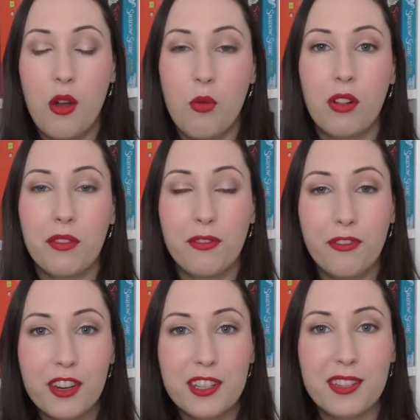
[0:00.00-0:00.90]
Well,
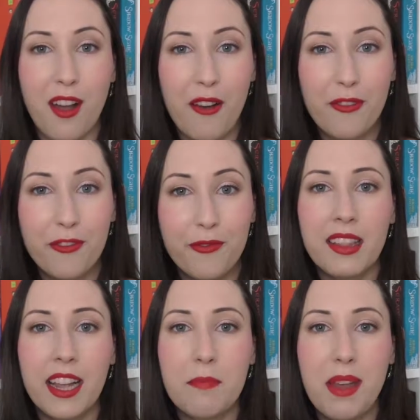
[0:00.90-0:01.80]
first off,
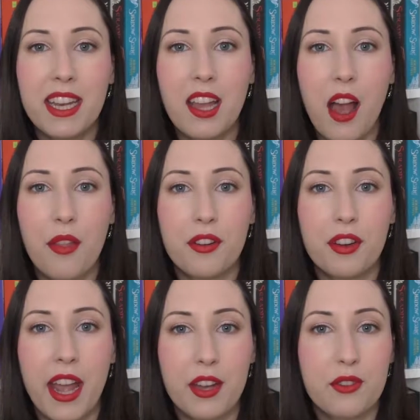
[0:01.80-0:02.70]
like many
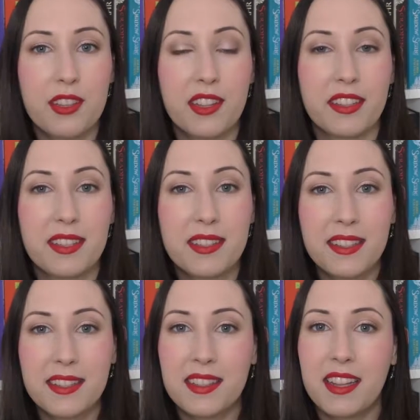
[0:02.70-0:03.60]
other entries on this
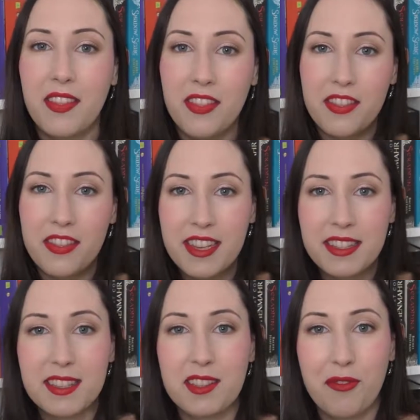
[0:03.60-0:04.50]
list,
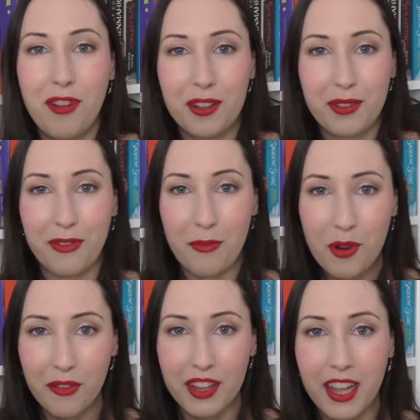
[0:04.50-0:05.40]
this is the fault of a
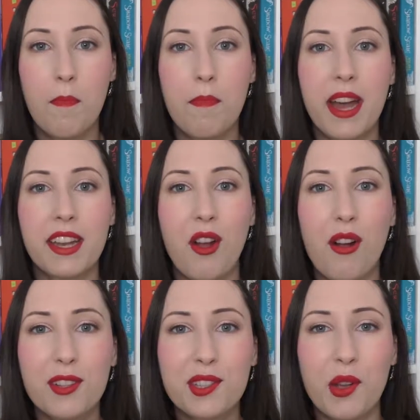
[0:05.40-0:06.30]
movie. But
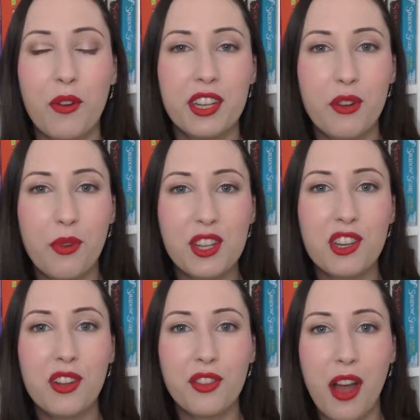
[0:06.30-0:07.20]
also, in the
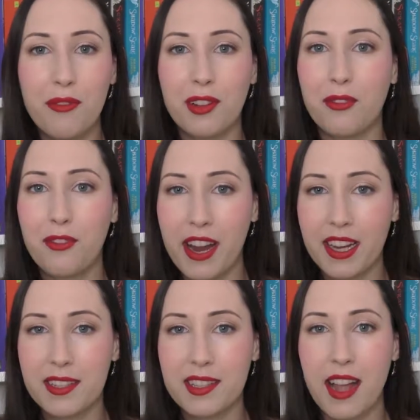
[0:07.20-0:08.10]
original novel
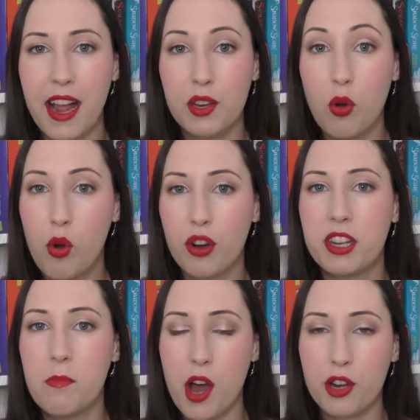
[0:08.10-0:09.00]
Frankenstein or
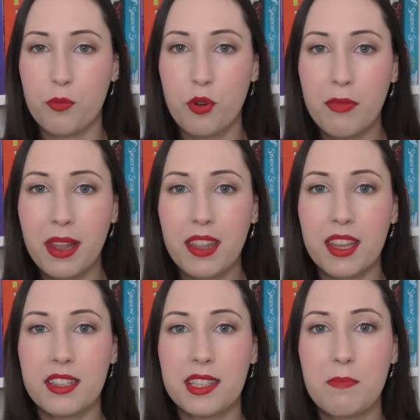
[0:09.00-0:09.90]
The Modern
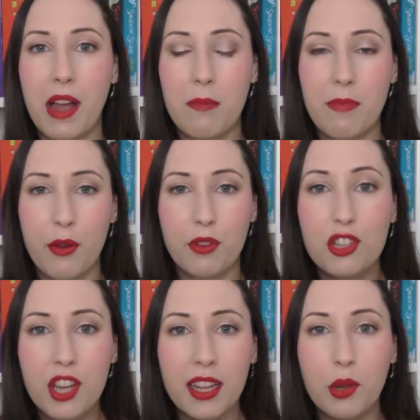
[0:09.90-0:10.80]
Prometheus by Mary
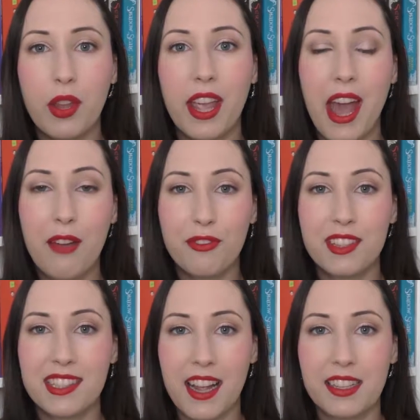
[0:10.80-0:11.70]
Shelley, we have a
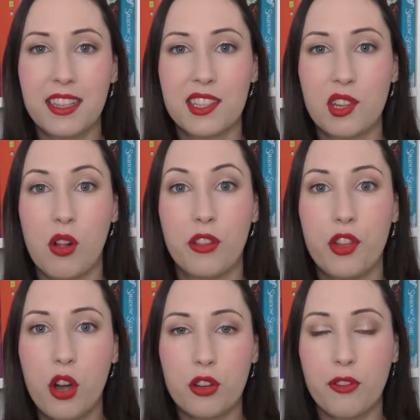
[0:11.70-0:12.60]
scientist called
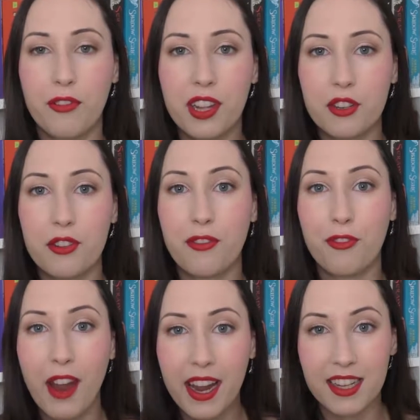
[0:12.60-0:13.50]
Dr. Victor
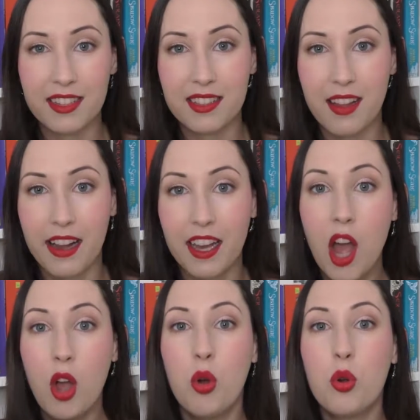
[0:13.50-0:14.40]
Frankenstein
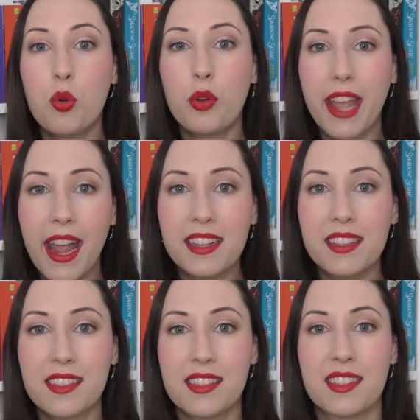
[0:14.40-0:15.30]
who
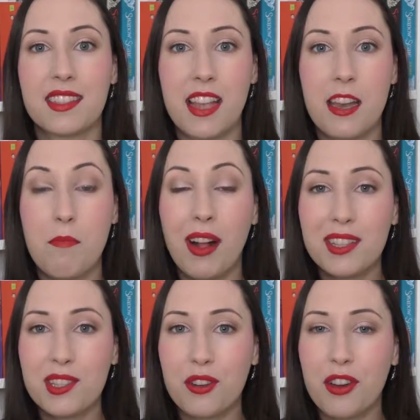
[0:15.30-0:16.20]
creates said
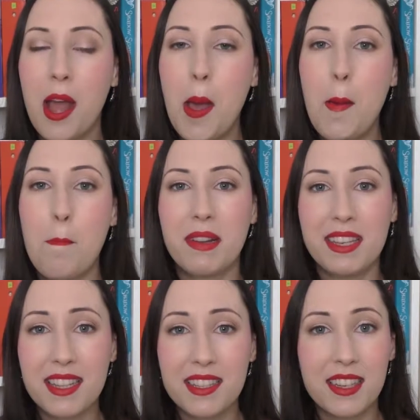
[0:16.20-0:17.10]
monster but
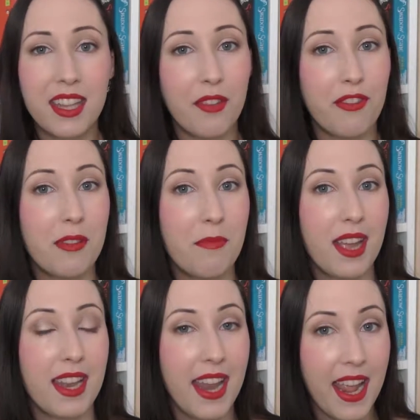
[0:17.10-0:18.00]
doesn't give him
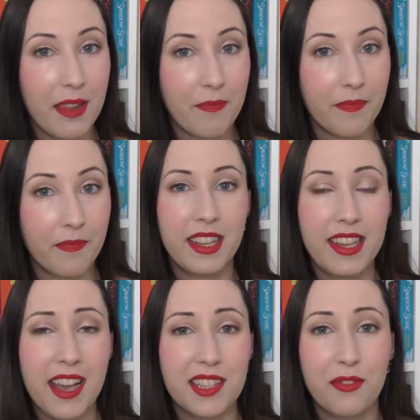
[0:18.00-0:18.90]
a name.
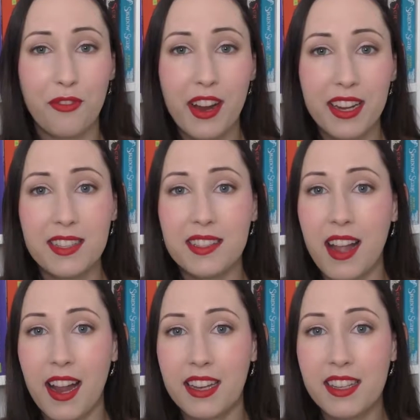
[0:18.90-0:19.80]
Yes,
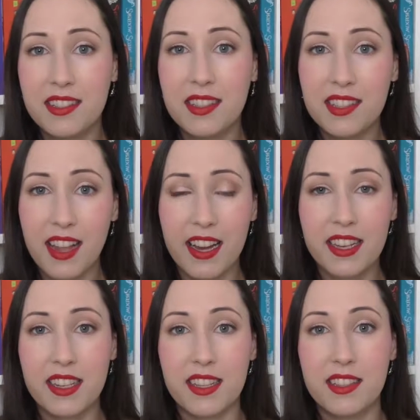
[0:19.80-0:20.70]
Frankenstein is the
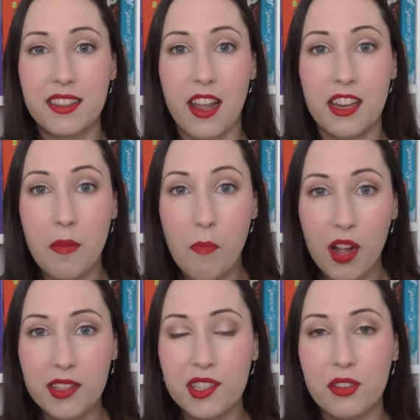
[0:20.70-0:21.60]
scientist, and the
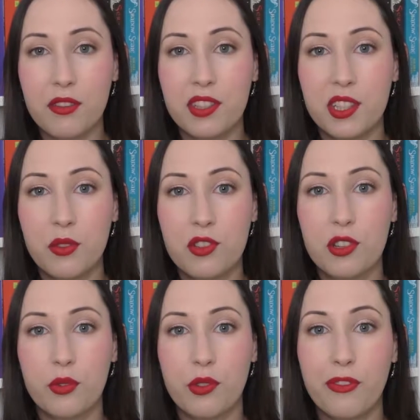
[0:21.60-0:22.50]
monster is
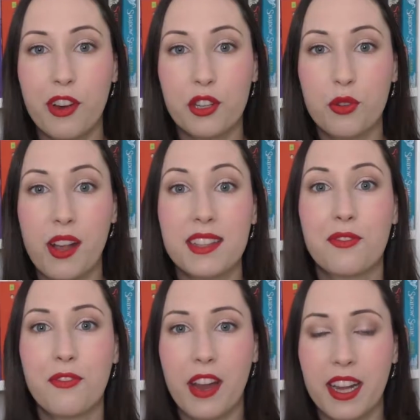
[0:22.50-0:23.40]
usually referred to as
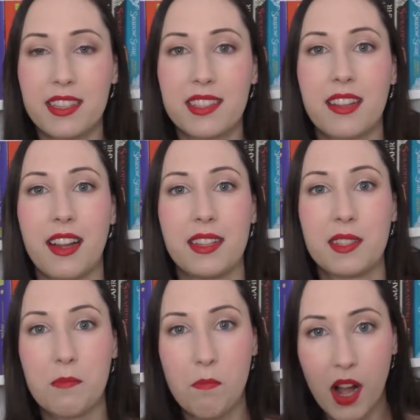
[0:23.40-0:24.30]

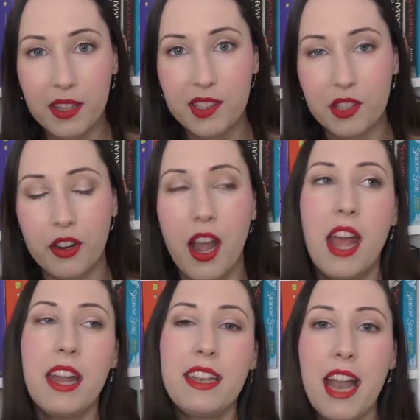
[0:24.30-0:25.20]
Frankenstein's monster.
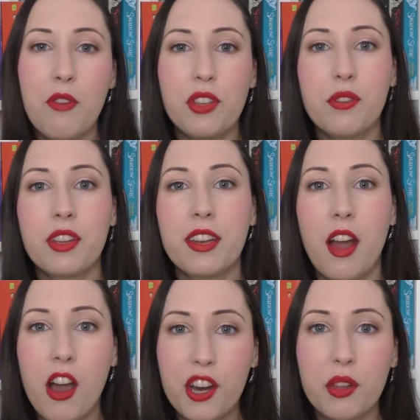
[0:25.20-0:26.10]
Now, you can
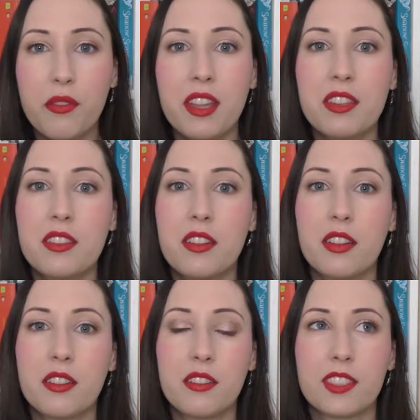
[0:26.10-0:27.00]
argue that
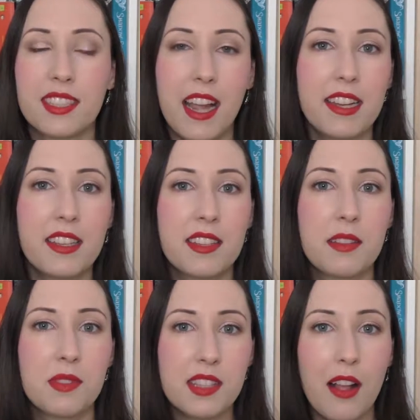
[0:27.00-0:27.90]
the scientist
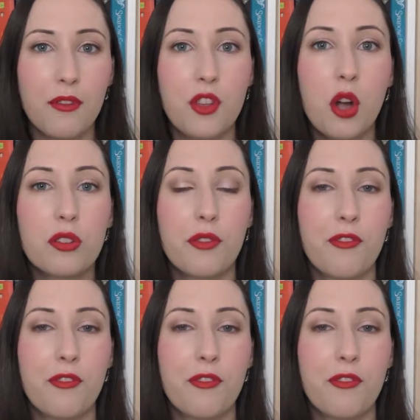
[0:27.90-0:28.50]
himself, Dr.